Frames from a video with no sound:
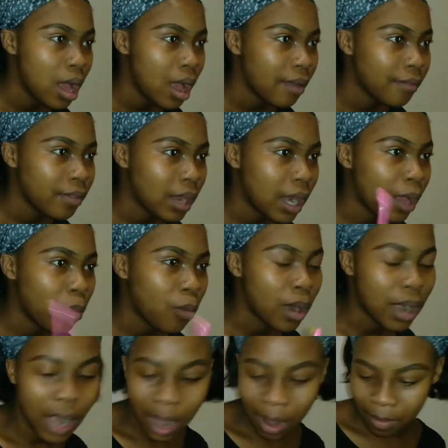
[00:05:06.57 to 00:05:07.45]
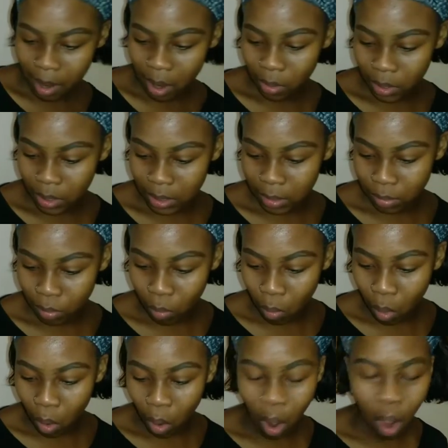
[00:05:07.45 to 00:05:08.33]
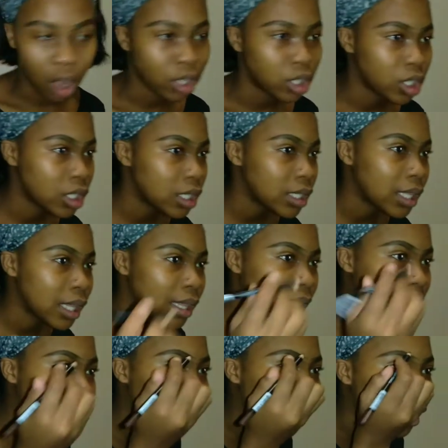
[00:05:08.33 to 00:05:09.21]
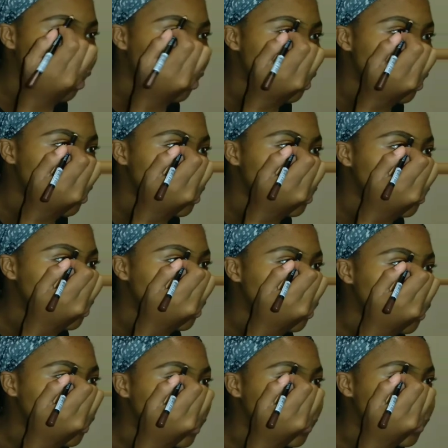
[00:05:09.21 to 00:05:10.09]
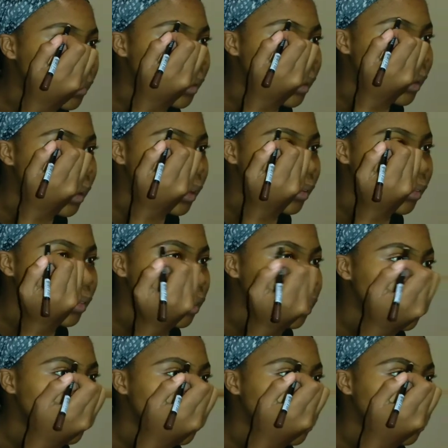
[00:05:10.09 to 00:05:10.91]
I feel like one eyebrow is more arched than the other, so I'm gonna have to.